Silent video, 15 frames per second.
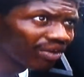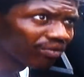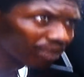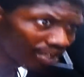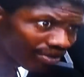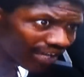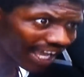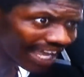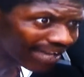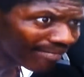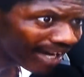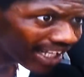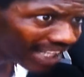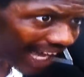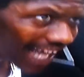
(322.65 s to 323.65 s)
When you came
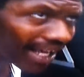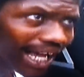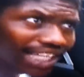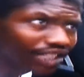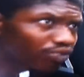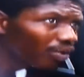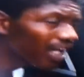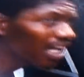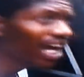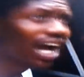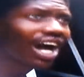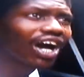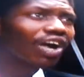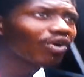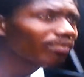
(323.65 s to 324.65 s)
under, I, I swear to
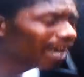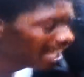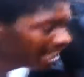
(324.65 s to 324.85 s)
God, on